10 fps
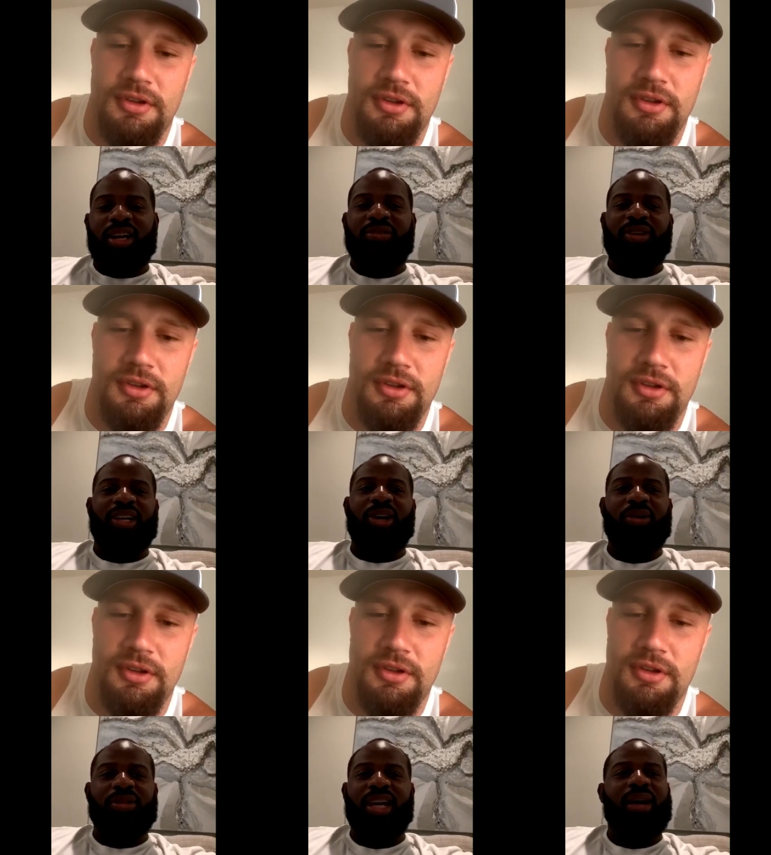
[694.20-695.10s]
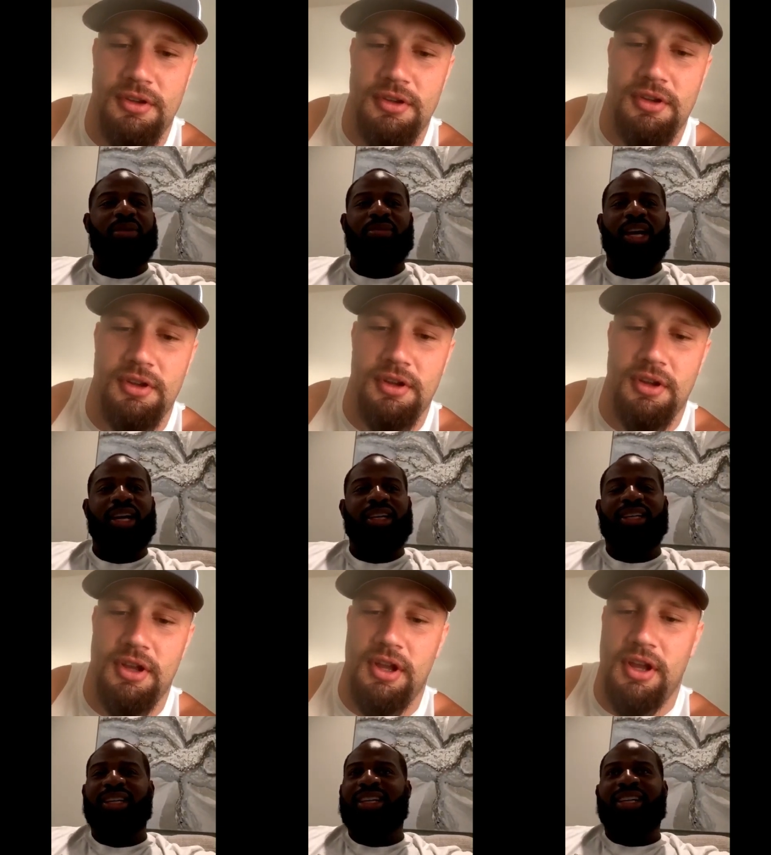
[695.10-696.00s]
Speaker 1: level. And the whole time I'm like,
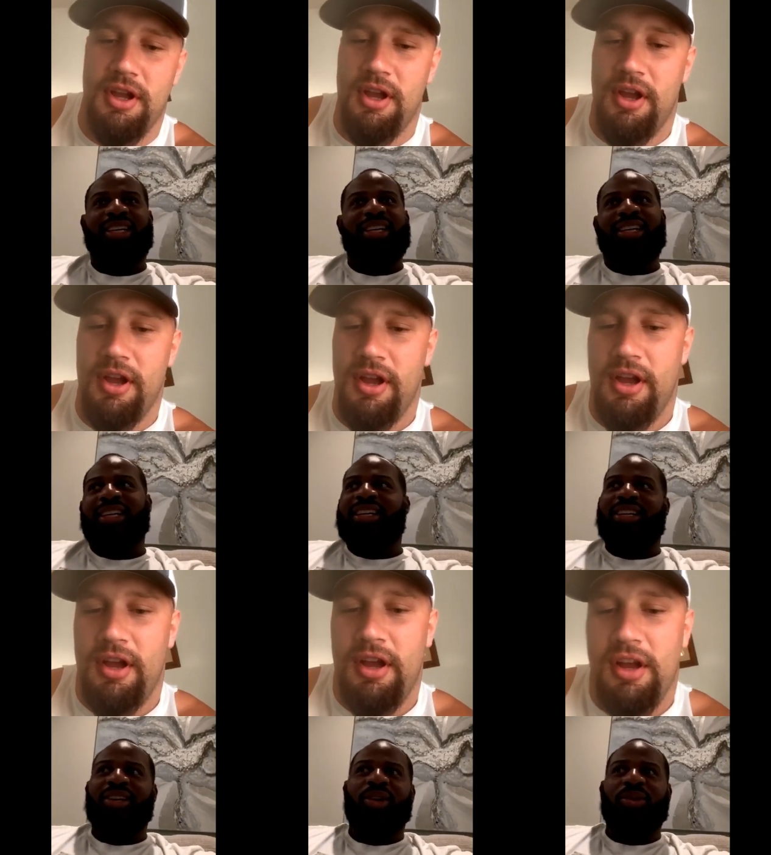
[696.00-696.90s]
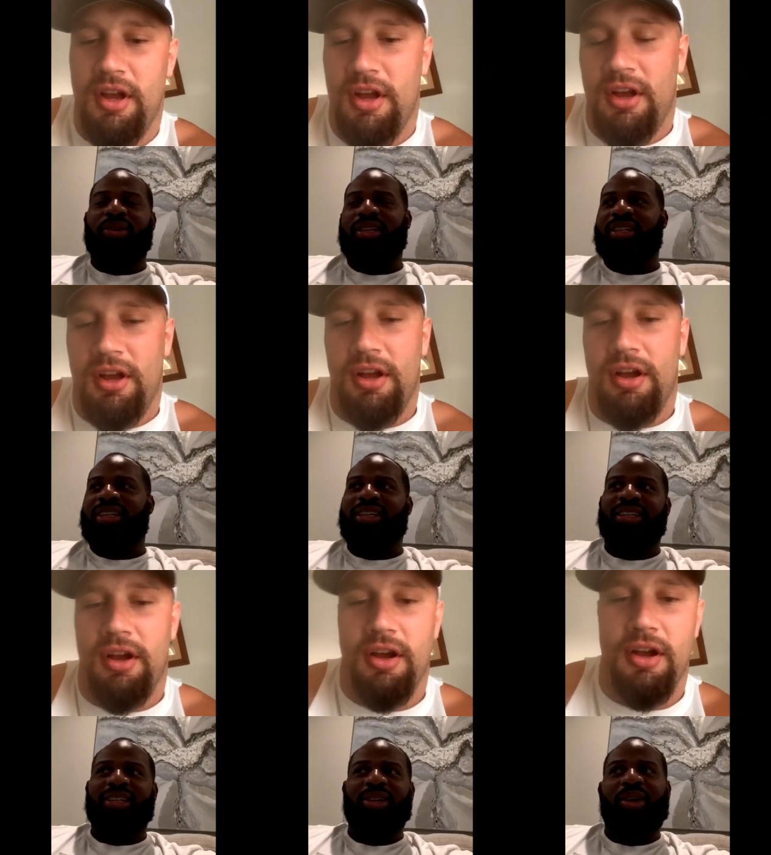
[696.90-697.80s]
you know,
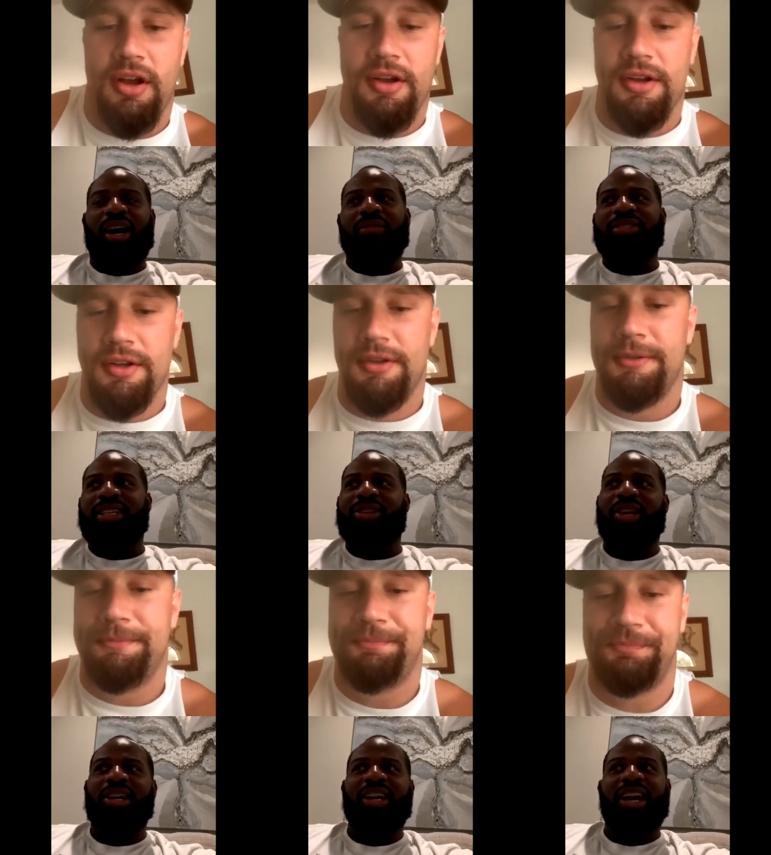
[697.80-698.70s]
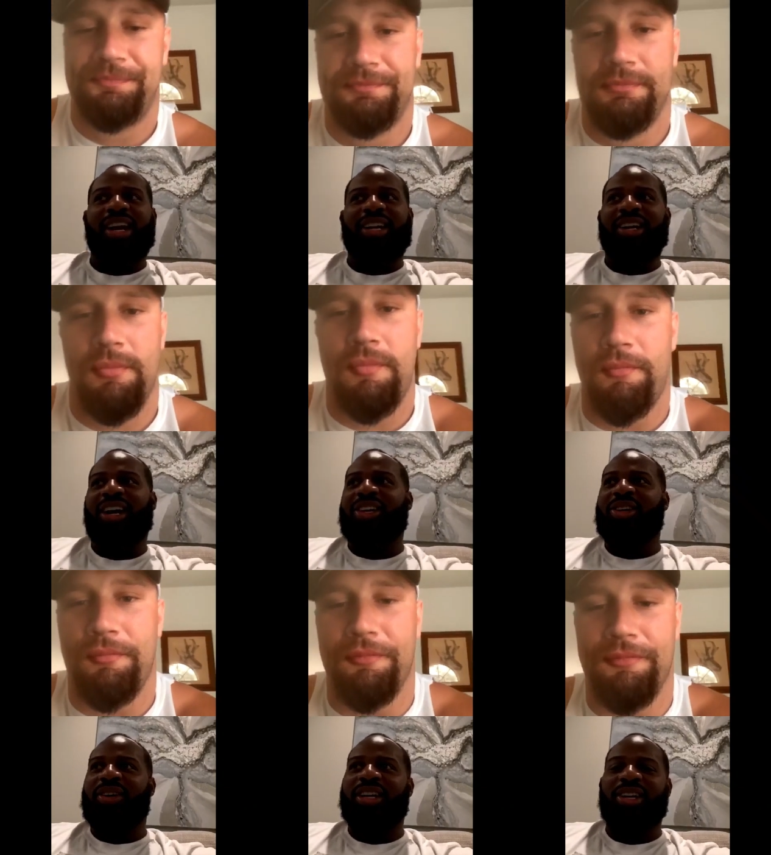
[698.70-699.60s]
you know, obviously you hear that uh, you're
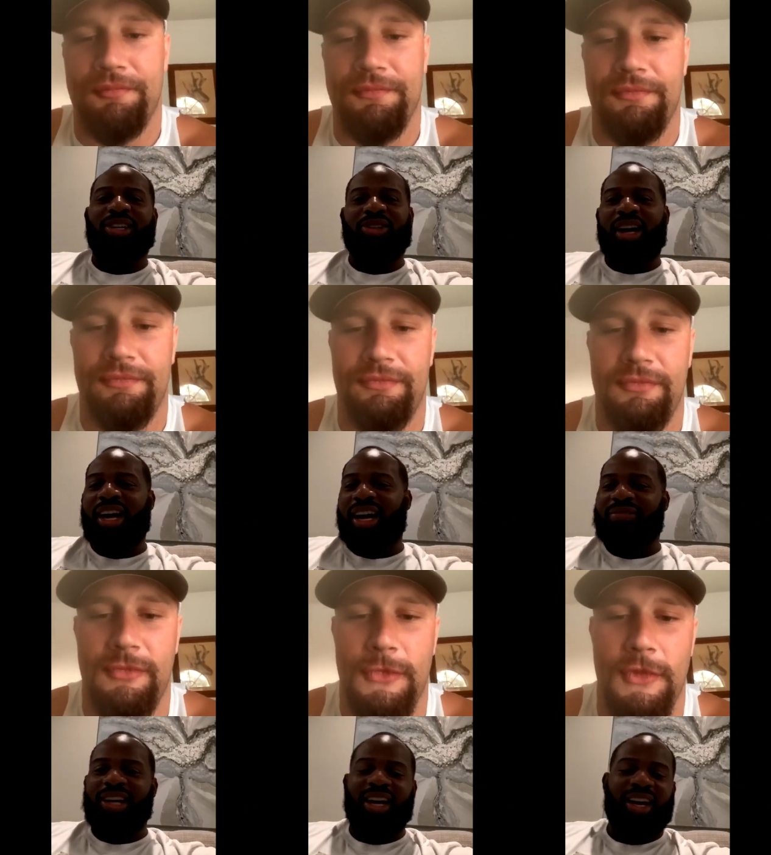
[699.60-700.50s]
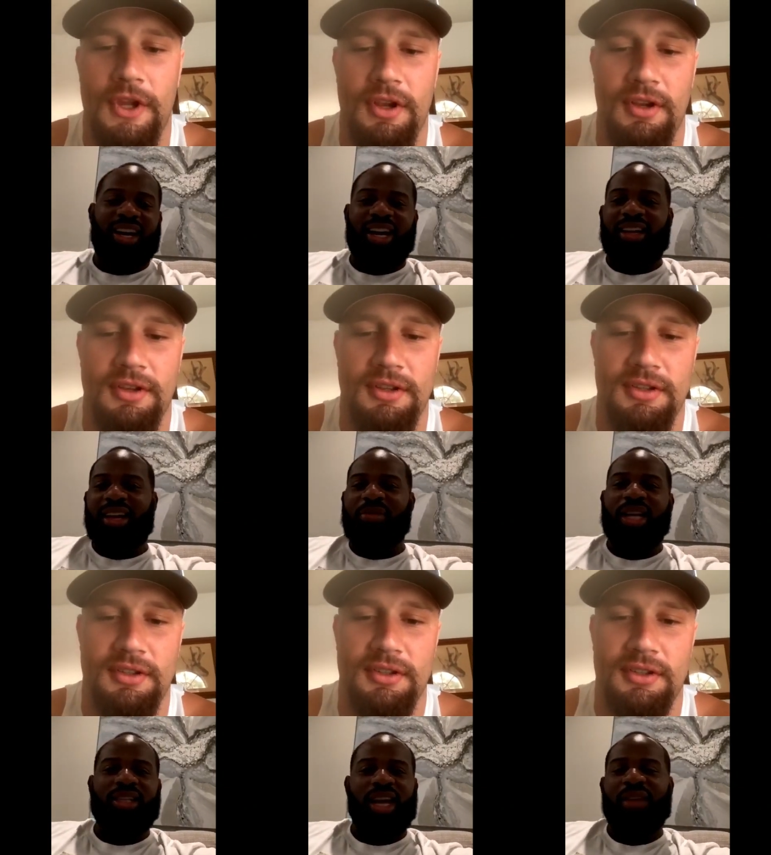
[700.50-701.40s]
gonna enter the draft, da da da da.
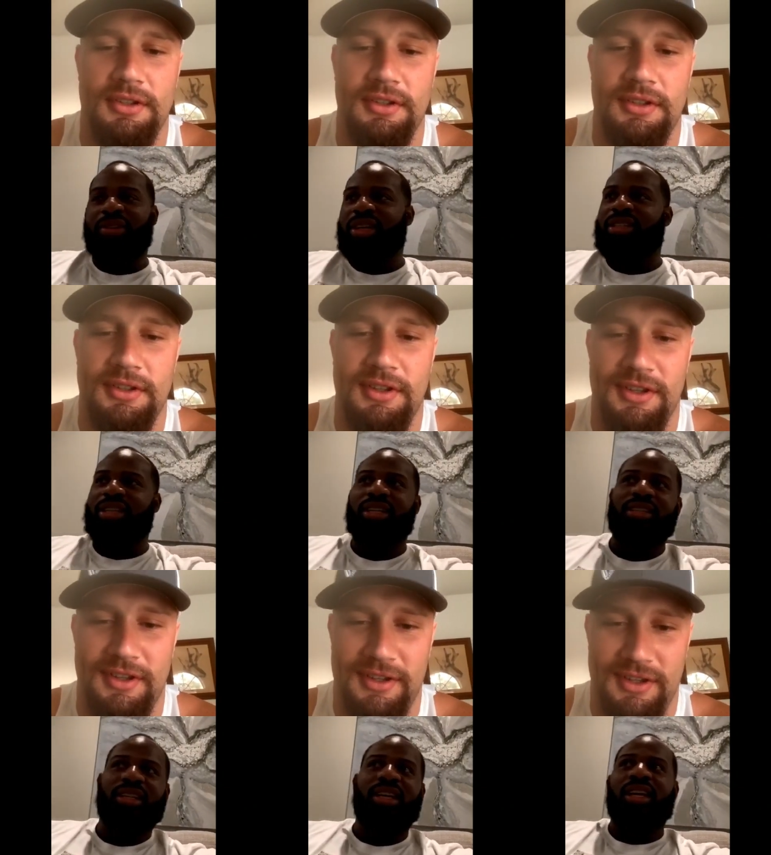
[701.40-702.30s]
I just gotta have a good season.